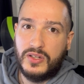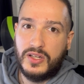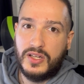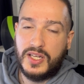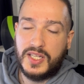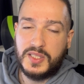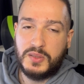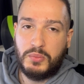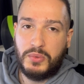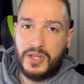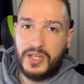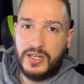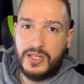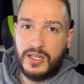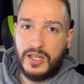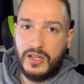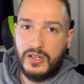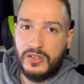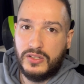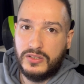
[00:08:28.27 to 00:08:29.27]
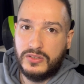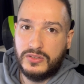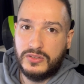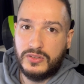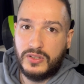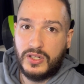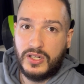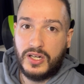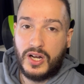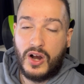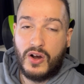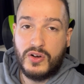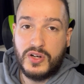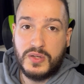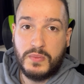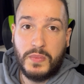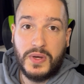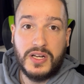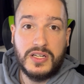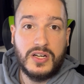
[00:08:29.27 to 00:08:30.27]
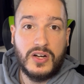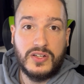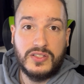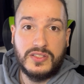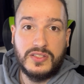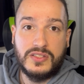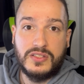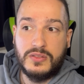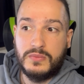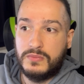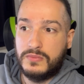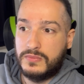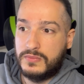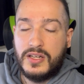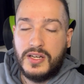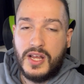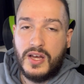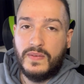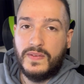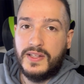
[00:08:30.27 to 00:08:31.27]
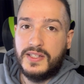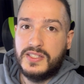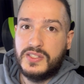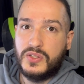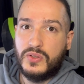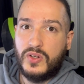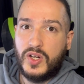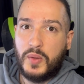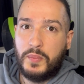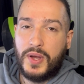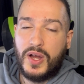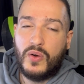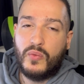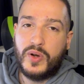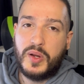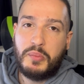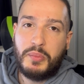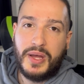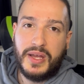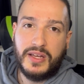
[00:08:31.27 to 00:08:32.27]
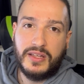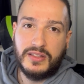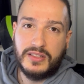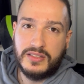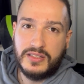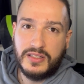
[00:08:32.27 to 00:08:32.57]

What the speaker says: explaining our current monetary system. Now let's talk about repaying the